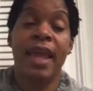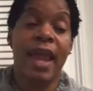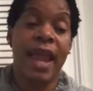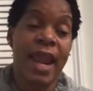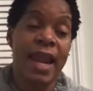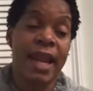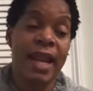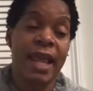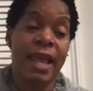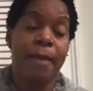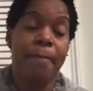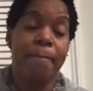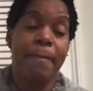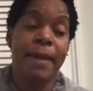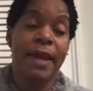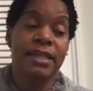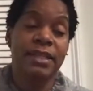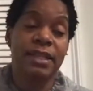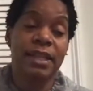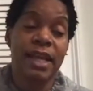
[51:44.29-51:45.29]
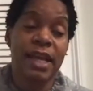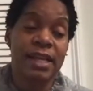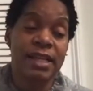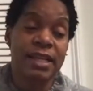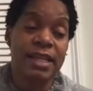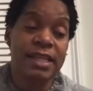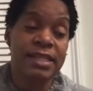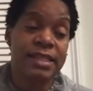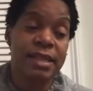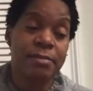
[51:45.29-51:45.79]
any mental
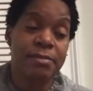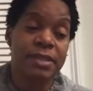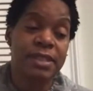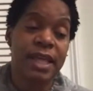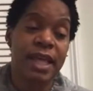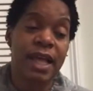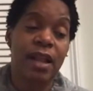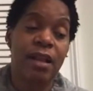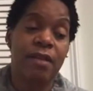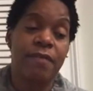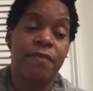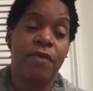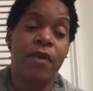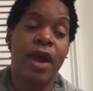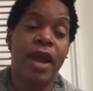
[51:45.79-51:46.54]
illness themselves or